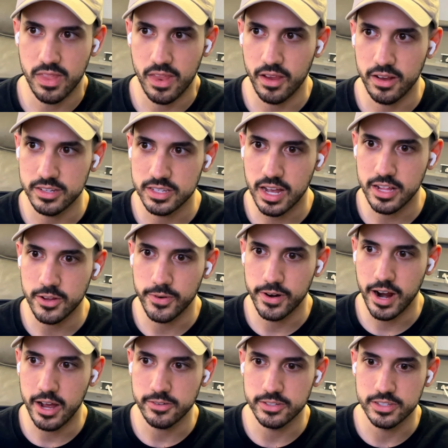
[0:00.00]
That's kind of where
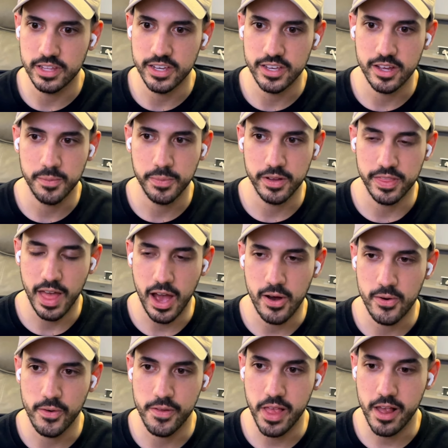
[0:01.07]
I was thinking, but
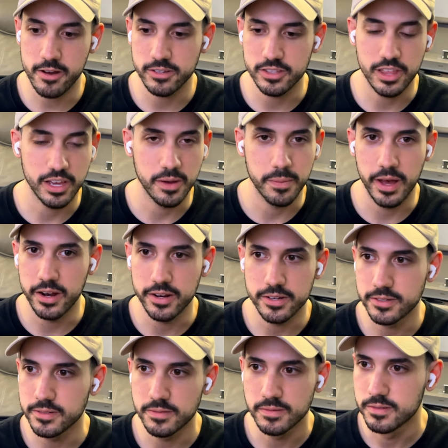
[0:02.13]
now you think about
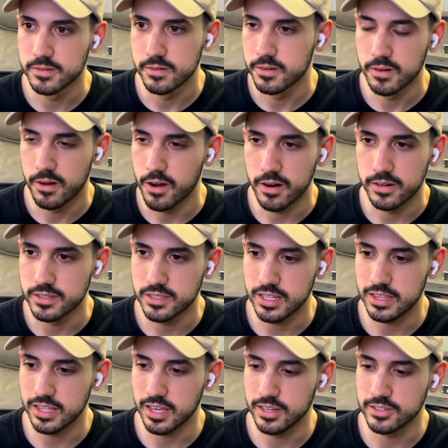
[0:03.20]
it, it's
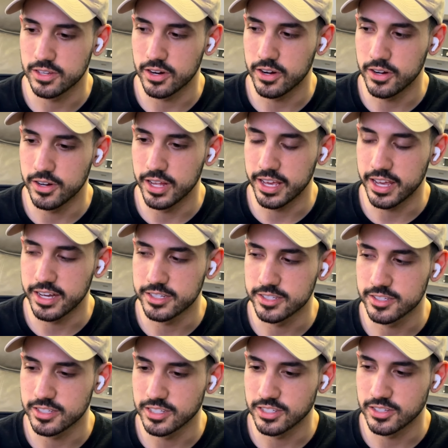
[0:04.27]
not the case at all, I
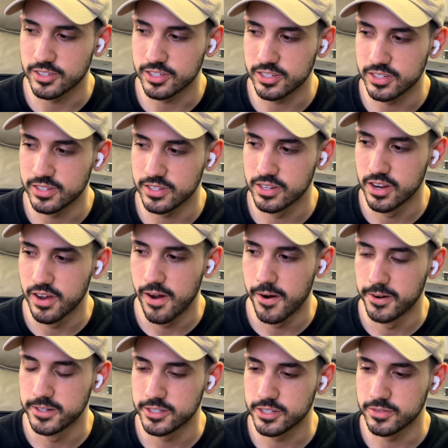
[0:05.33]
guess, and she
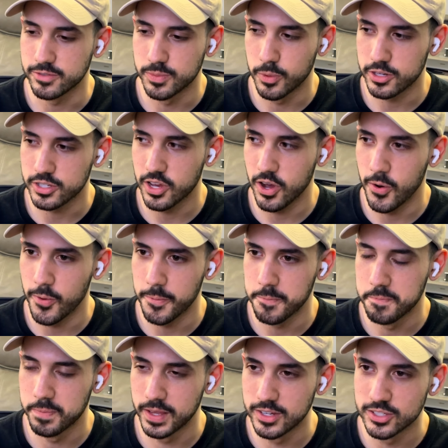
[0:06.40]
was more
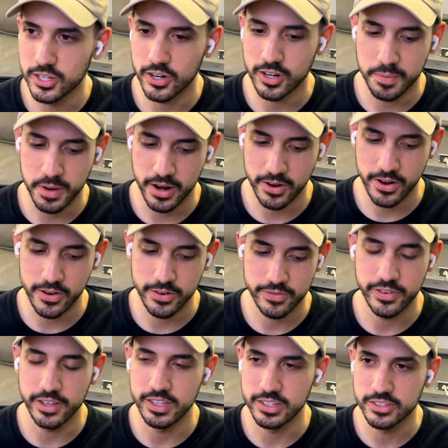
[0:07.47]
so concerned about her own
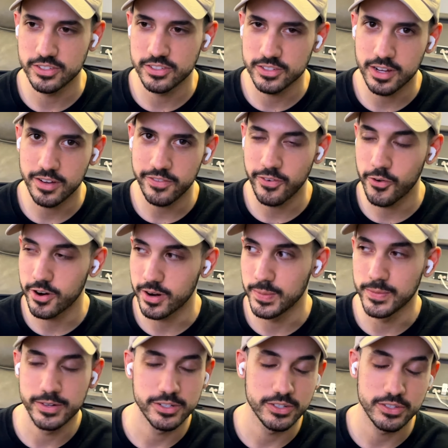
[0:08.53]
feelings and stuff for
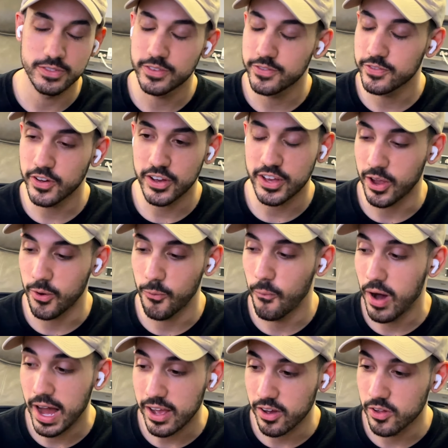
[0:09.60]
him, which is fucking
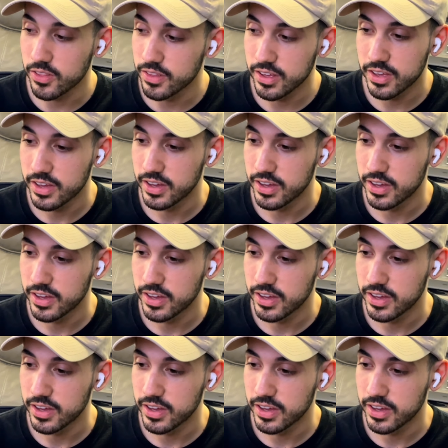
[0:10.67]
wild,